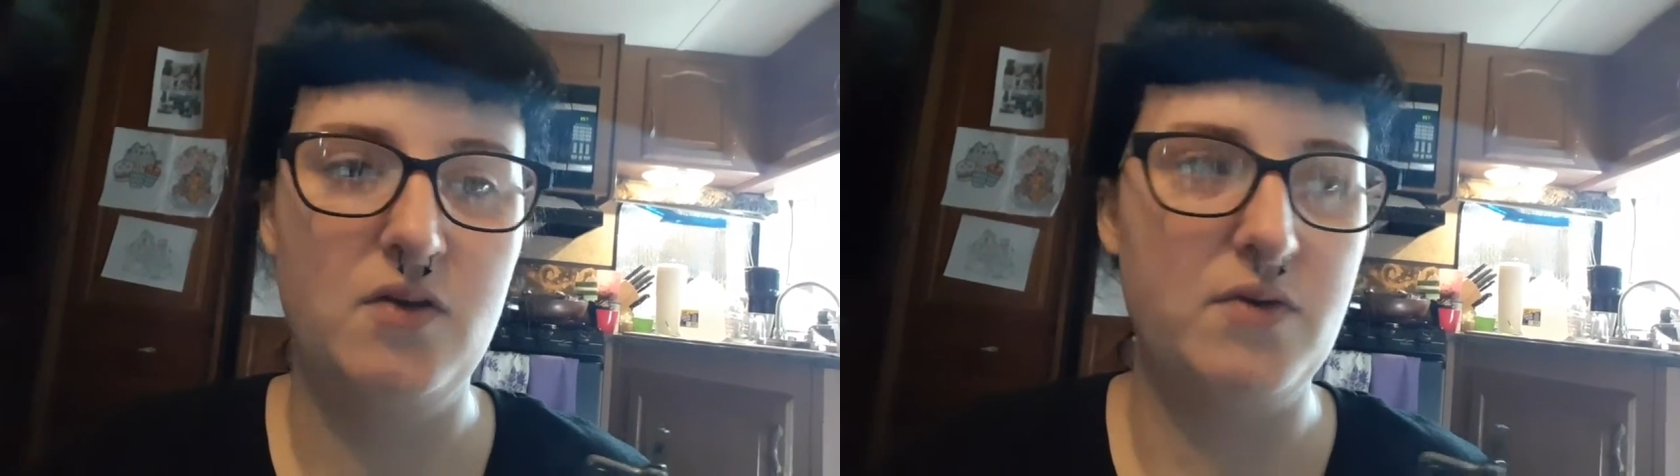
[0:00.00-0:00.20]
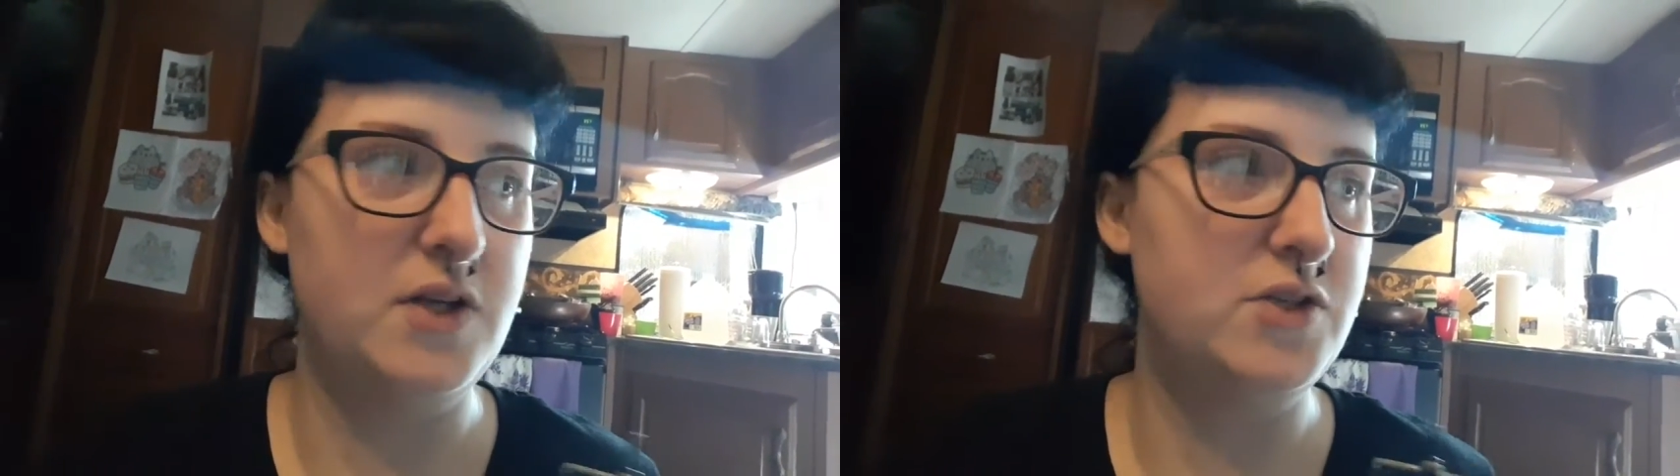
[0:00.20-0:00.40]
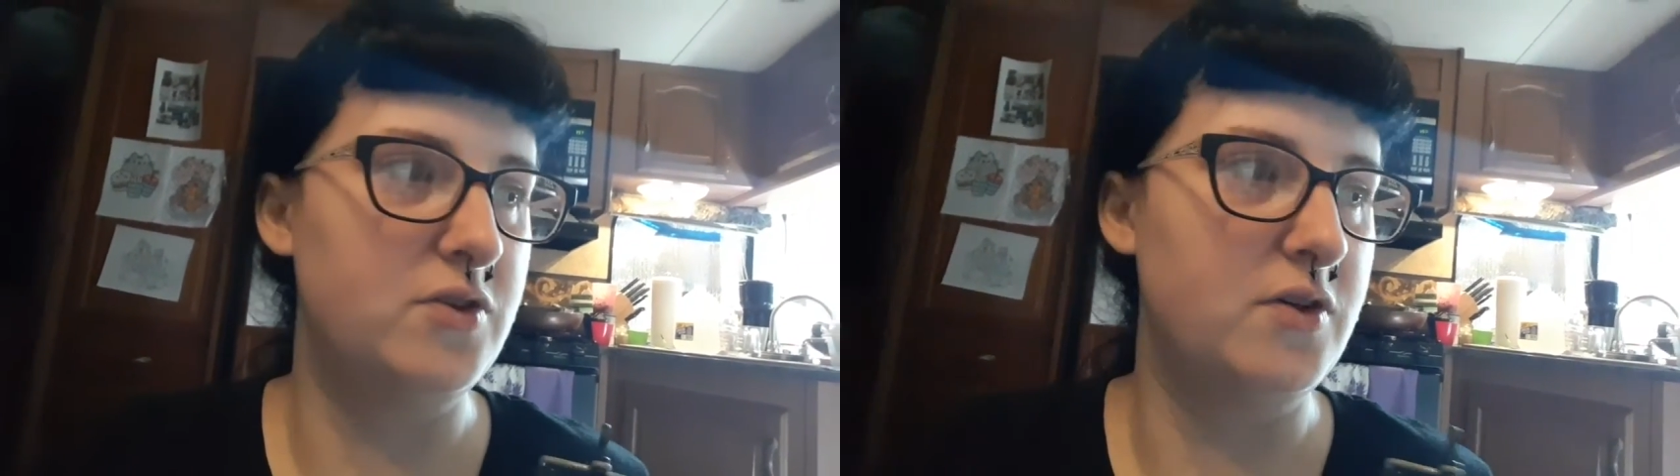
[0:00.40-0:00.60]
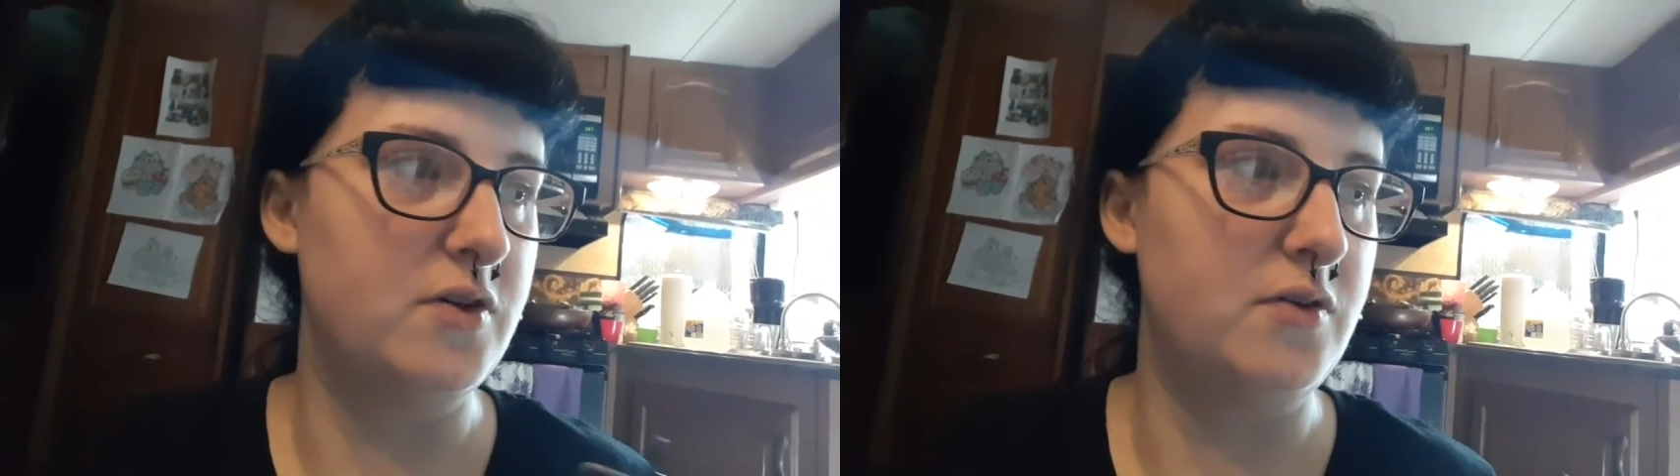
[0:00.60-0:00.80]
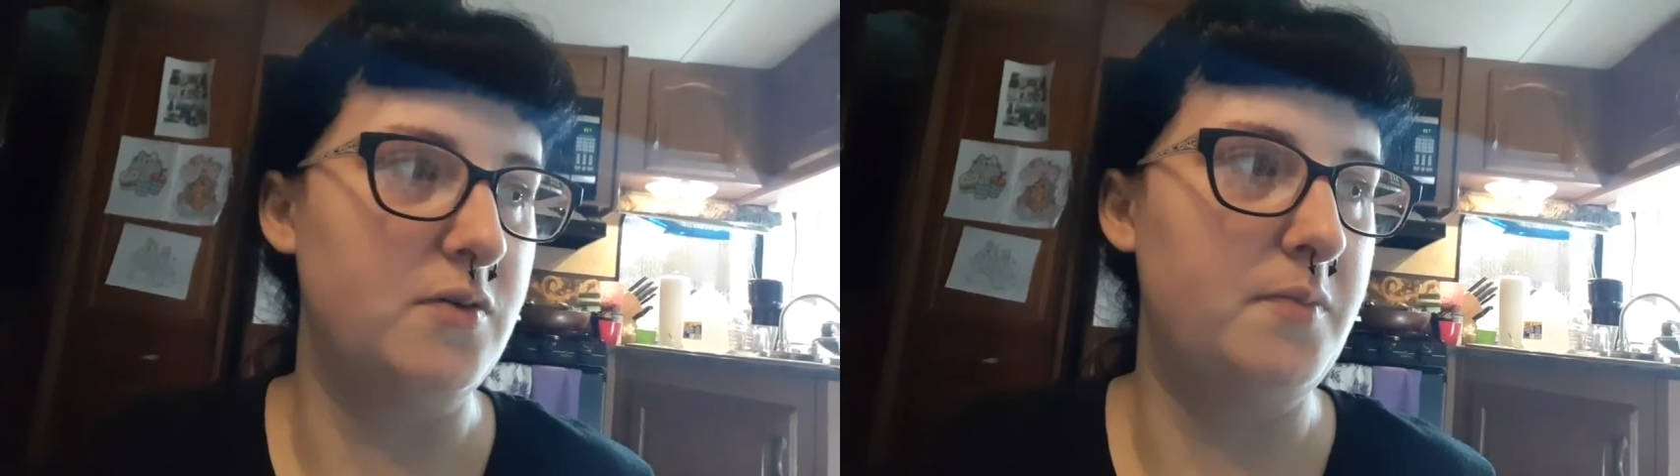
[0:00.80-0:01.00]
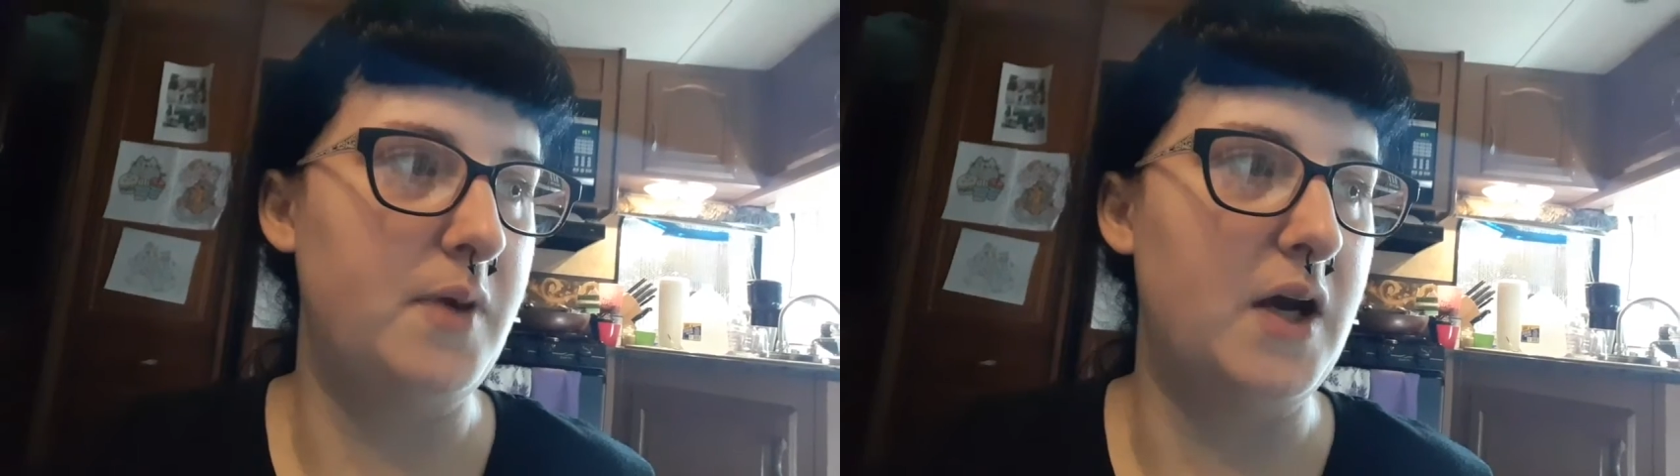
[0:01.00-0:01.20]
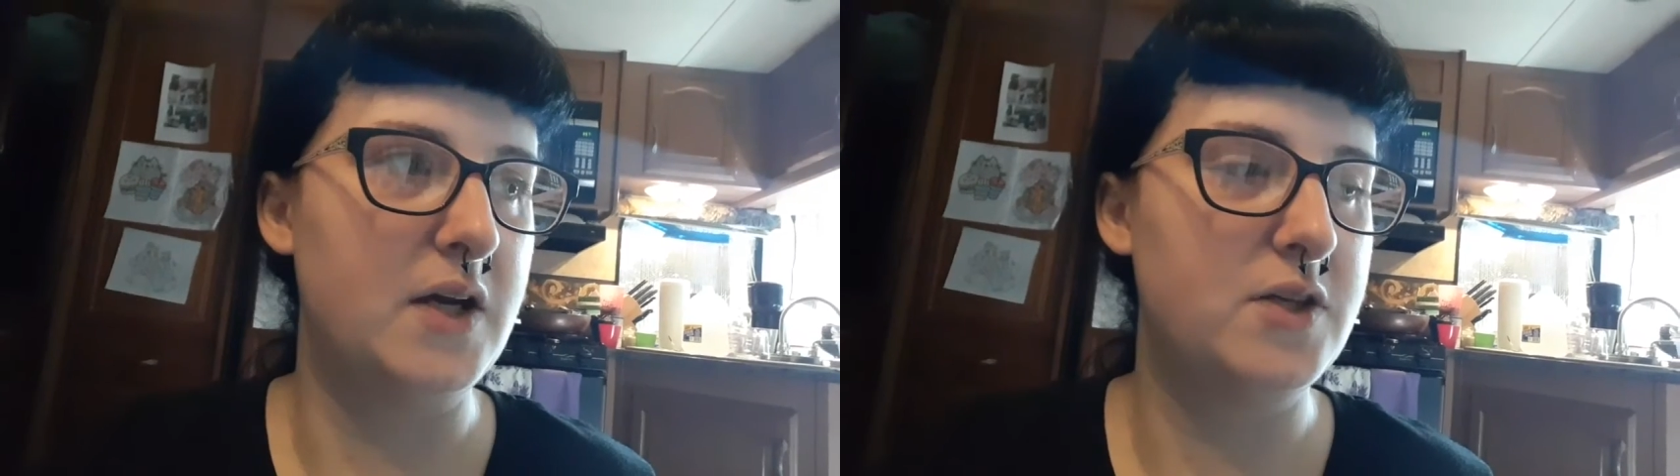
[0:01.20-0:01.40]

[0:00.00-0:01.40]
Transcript: ready to go back